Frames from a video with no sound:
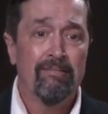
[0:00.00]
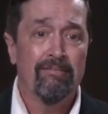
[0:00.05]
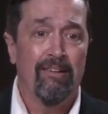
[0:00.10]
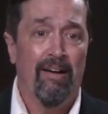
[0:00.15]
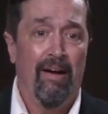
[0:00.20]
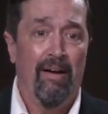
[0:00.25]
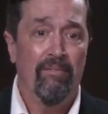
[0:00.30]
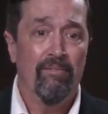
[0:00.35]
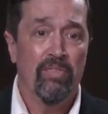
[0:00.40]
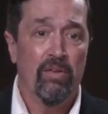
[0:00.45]

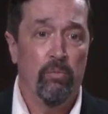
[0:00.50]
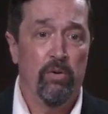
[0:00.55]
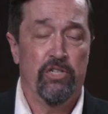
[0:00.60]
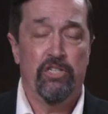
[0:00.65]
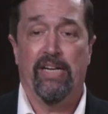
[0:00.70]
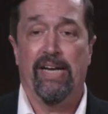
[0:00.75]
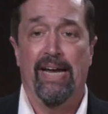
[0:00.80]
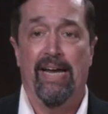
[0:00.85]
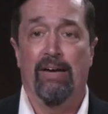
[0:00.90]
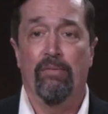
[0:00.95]
Okay, which
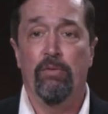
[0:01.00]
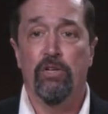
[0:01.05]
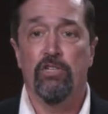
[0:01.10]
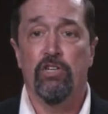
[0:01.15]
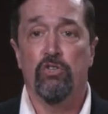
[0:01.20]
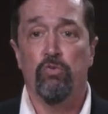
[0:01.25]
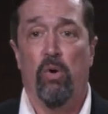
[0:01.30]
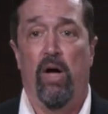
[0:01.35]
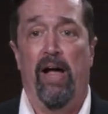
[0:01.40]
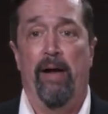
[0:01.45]
again, which
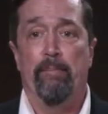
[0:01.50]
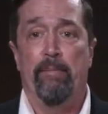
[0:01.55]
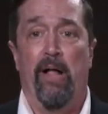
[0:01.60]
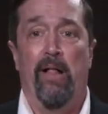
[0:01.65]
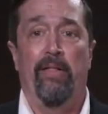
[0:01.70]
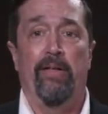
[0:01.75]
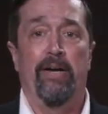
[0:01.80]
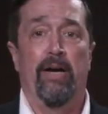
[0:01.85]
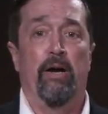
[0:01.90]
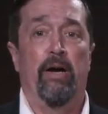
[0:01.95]
is why
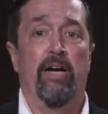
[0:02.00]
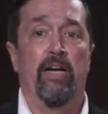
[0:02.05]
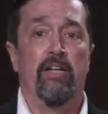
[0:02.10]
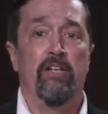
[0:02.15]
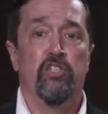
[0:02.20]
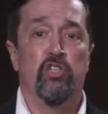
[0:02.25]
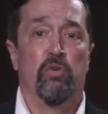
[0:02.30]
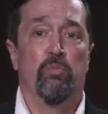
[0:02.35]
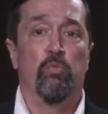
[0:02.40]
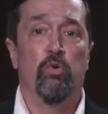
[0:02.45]
Apollinarianism